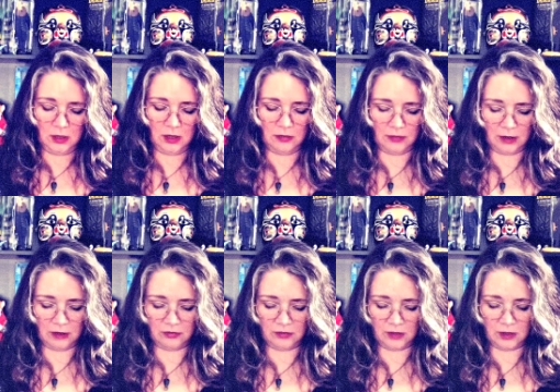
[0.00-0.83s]
And then I
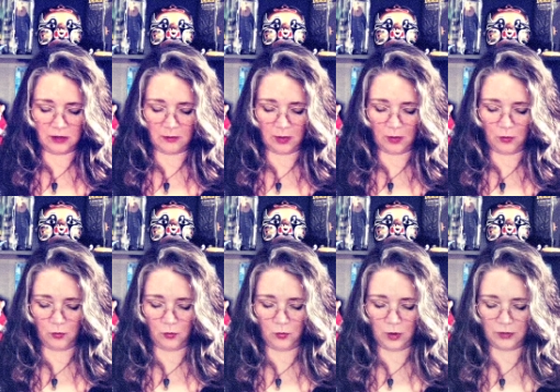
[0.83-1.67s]
think about
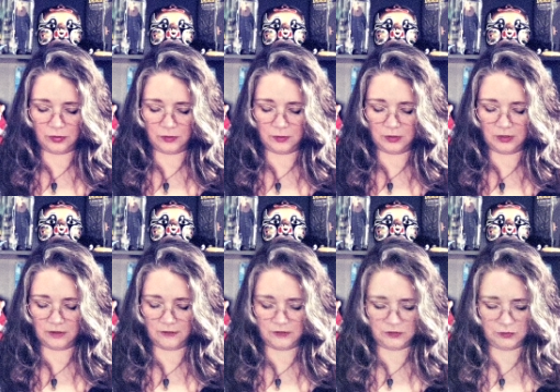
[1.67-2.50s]
what the
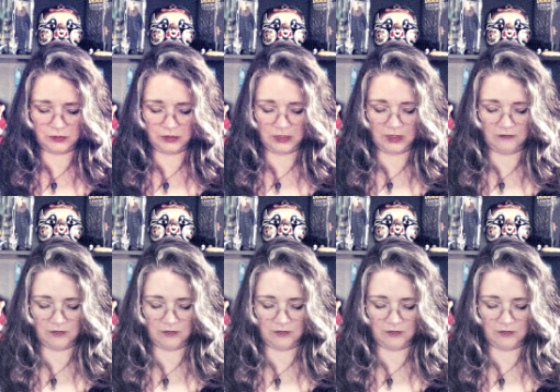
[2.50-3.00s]
believers would think if